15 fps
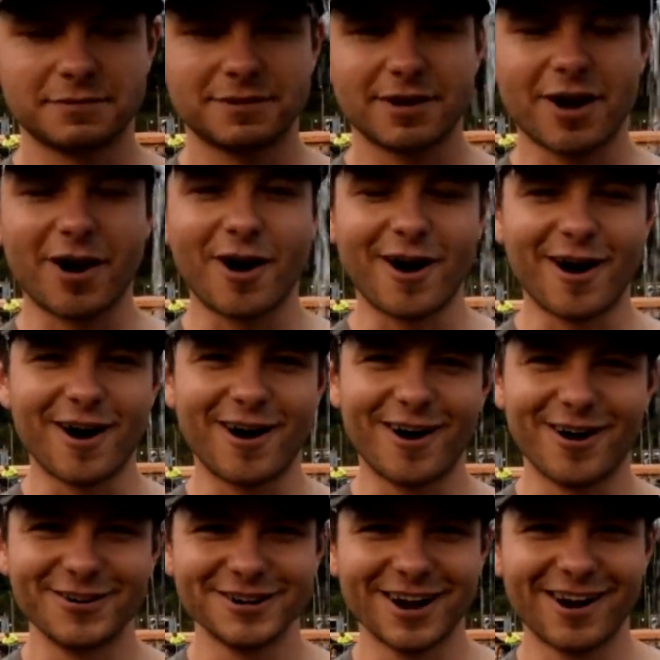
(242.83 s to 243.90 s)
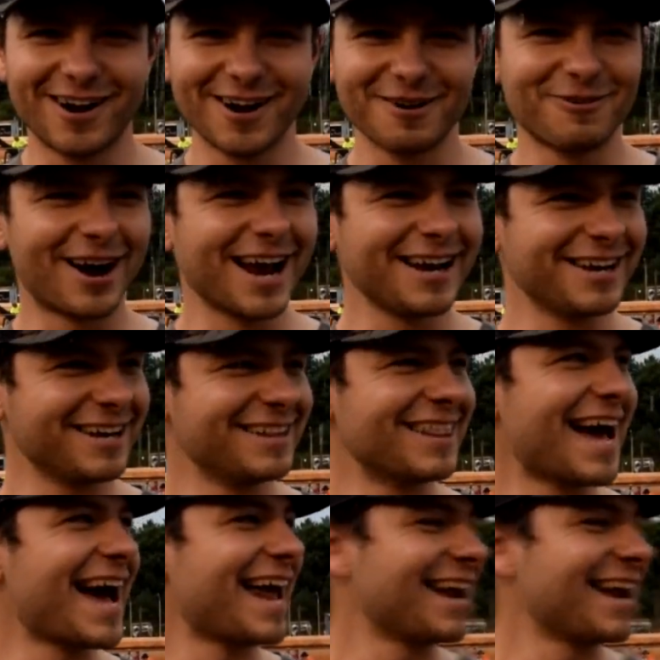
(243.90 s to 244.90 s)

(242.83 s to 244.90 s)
Oh, dog, why did that?